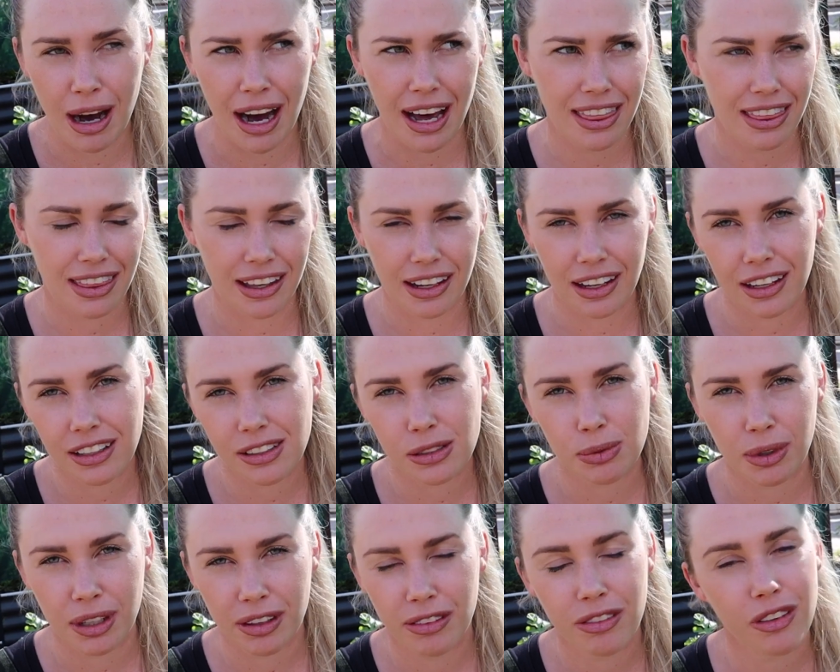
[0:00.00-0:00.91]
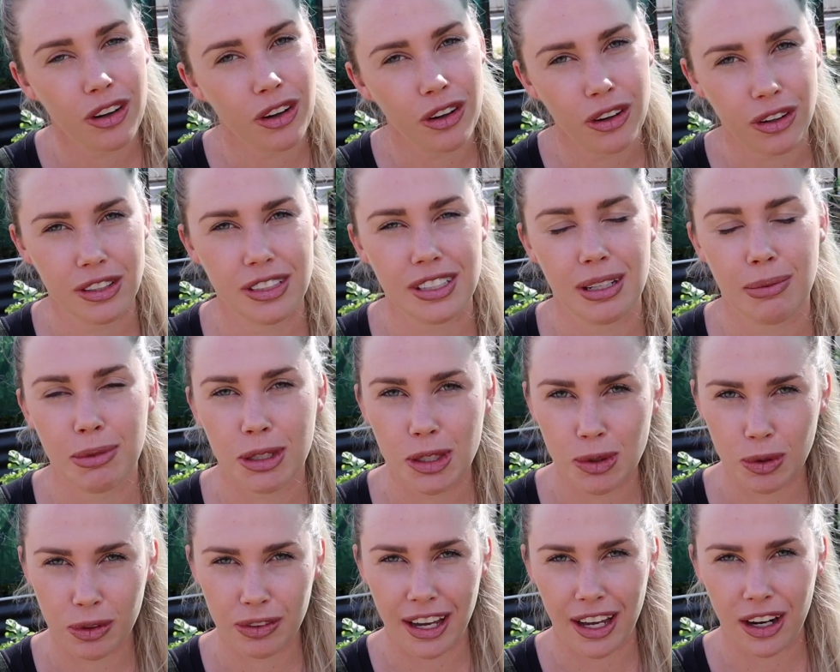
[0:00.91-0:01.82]
I think it's one of the hottest
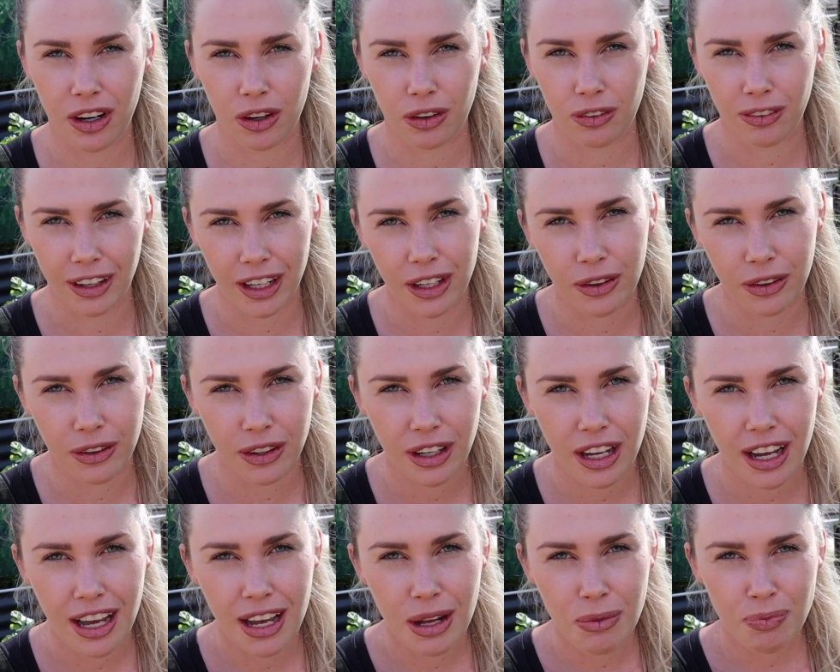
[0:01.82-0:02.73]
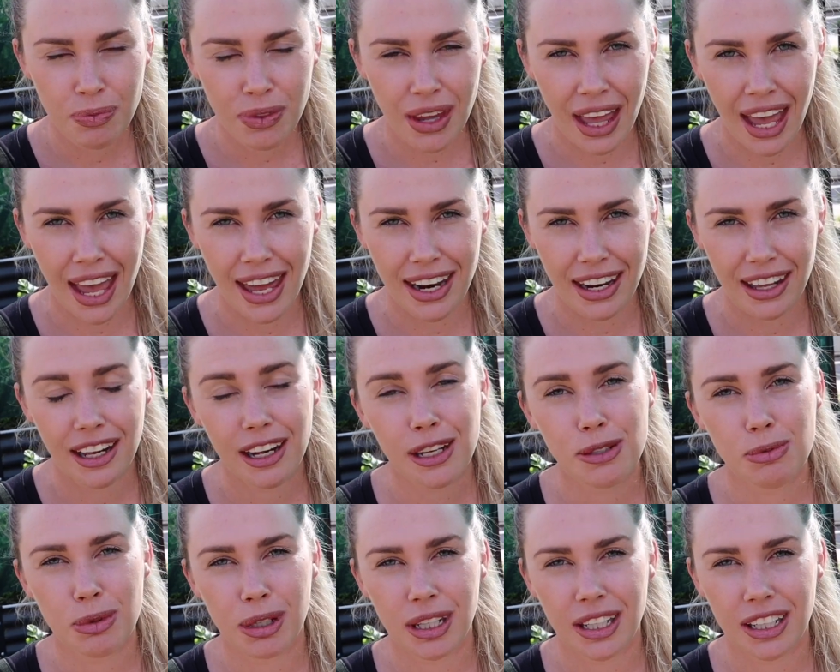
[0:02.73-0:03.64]
summers we've had on record, and it
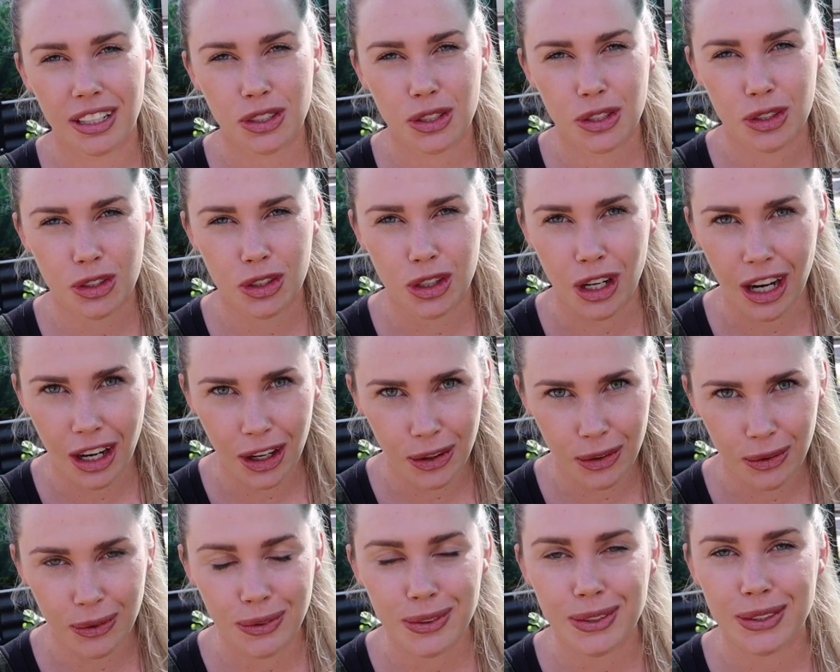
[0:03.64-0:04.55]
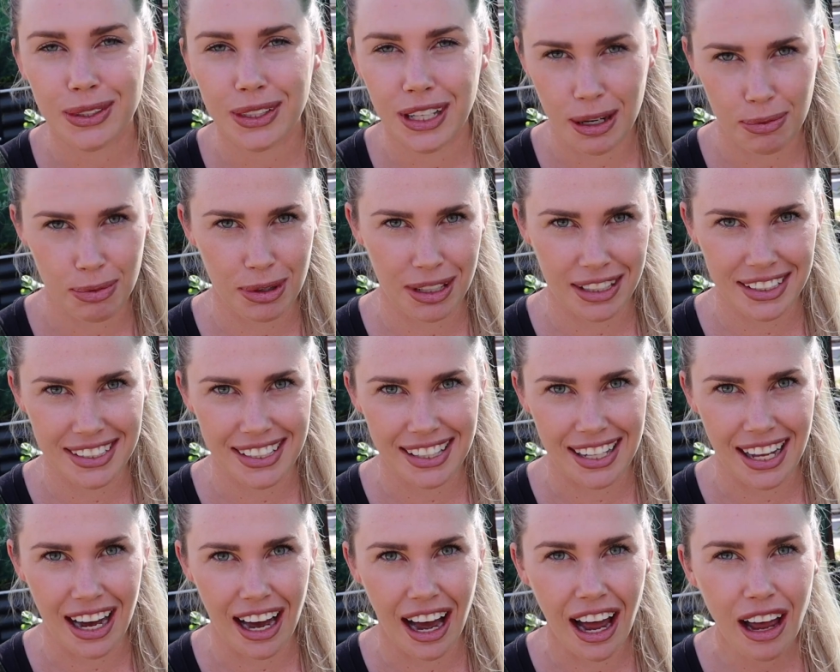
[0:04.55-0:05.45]
has been a struggle to keep things
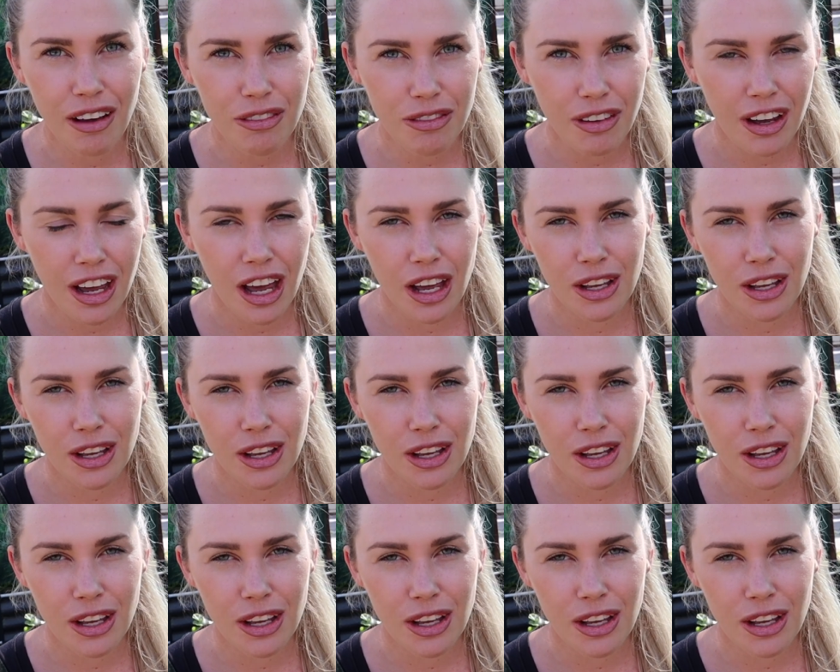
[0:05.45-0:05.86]
alive.